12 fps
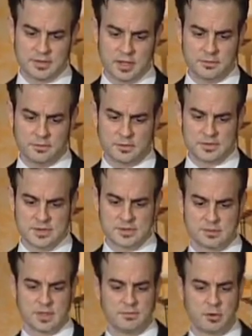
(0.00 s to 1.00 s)
telephone
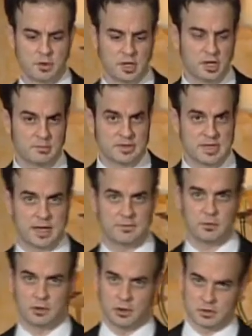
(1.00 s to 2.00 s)
system that Vodacom has had
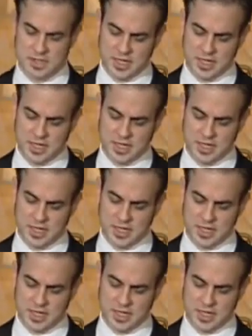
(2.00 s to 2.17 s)
for a long